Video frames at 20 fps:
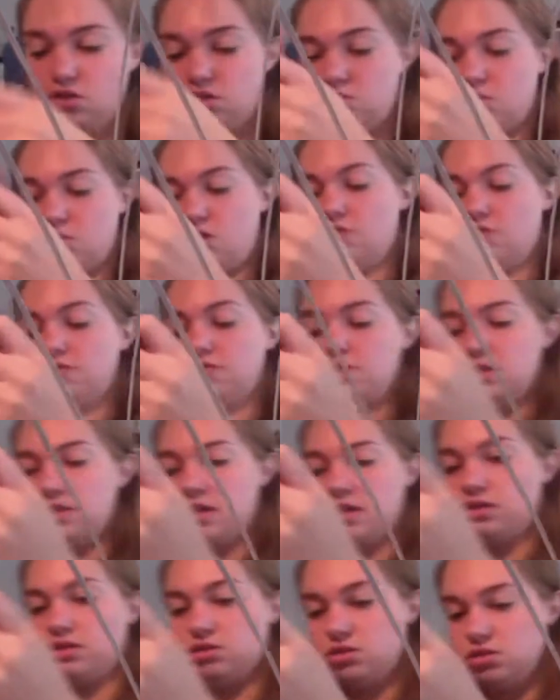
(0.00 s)
off these
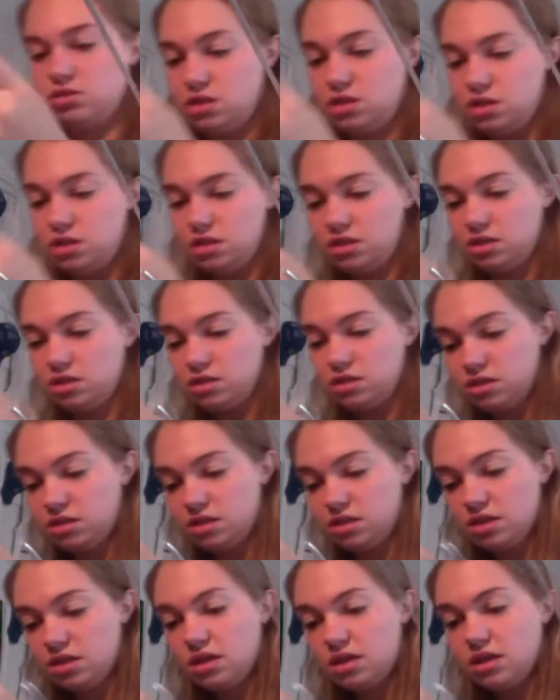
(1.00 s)
extra
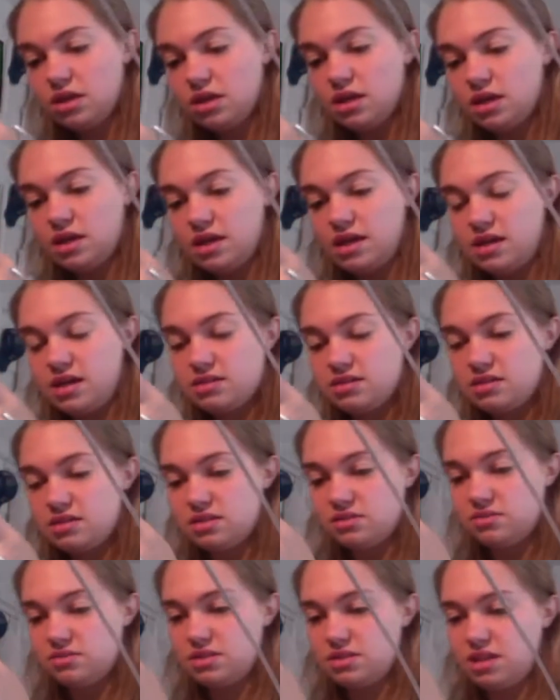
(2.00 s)
ends
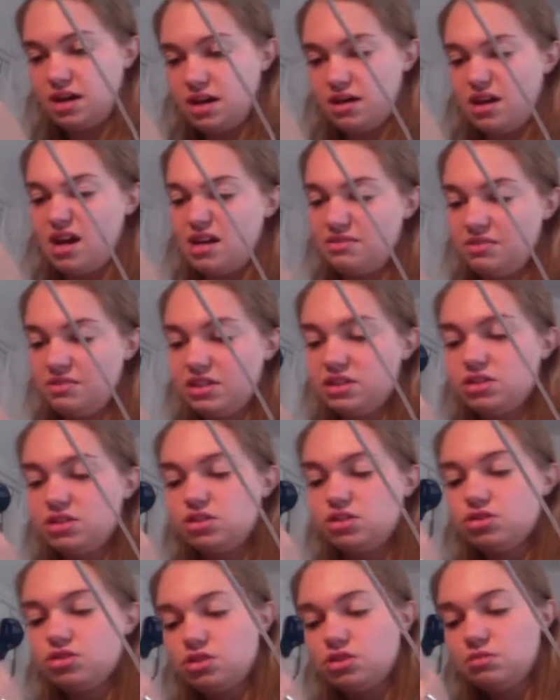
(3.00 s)
so it's got kind of like a
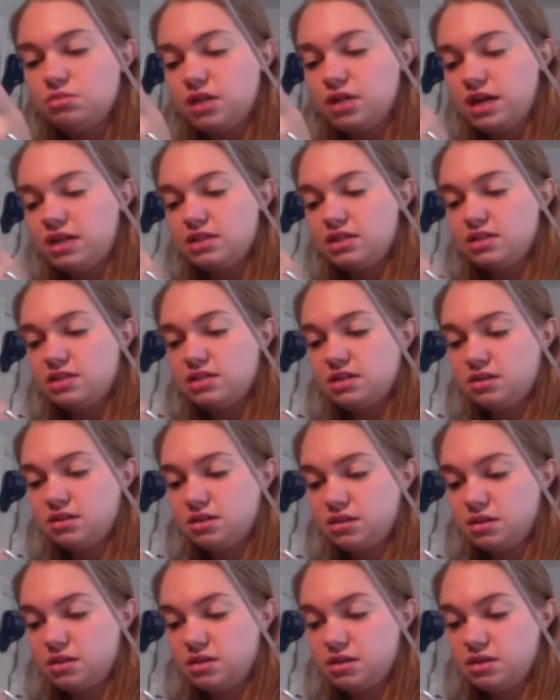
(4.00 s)
streamlined
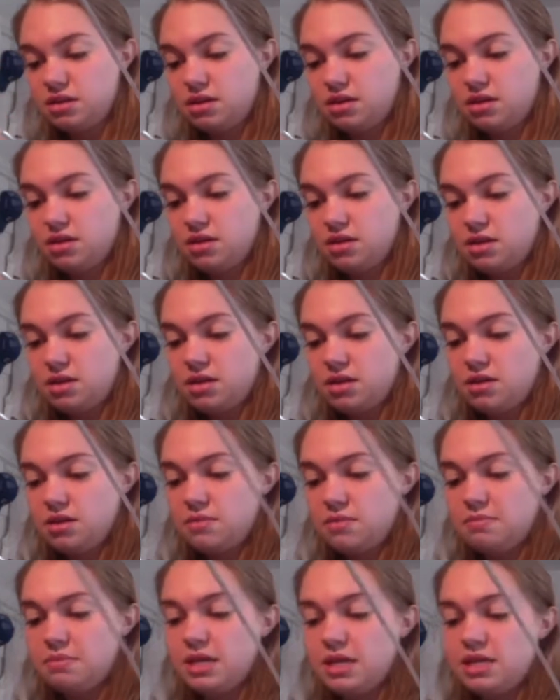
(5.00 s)

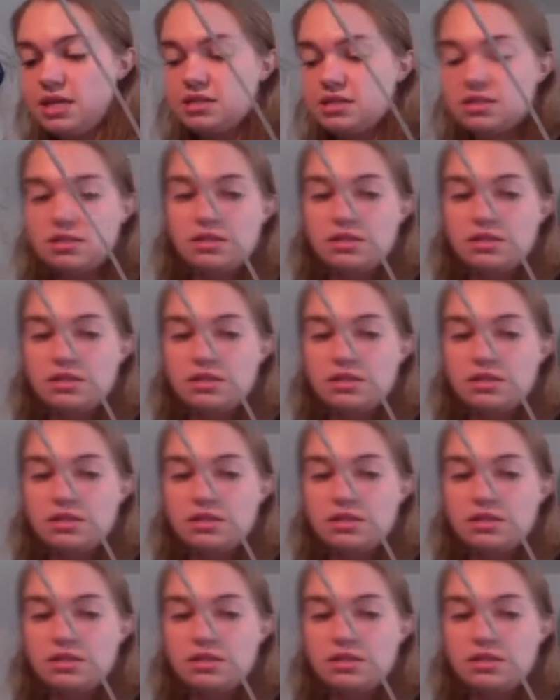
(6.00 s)
base.